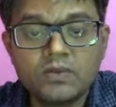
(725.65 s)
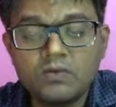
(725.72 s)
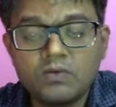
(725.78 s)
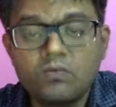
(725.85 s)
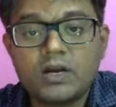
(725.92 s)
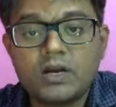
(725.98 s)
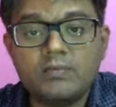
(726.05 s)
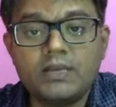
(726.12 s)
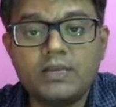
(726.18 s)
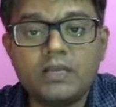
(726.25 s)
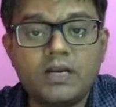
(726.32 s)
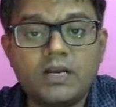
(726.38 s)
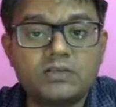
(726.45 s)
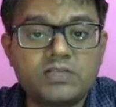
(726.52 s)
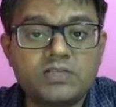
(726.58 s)
what will be the
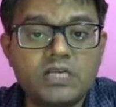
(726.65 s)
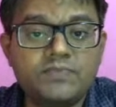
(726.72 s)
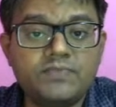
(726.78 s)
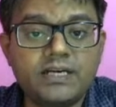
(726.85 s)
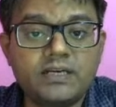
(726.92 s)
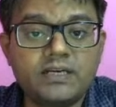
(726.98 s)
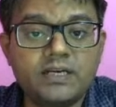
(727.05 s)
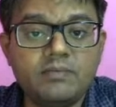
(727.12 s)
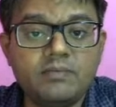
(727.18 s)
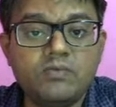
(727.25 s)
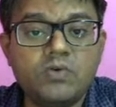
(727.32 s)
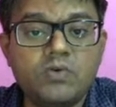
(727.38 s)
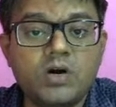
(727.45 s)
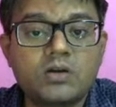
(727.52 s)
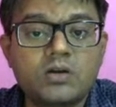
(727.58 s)
velocity of that? It will be
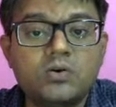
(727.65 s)
what?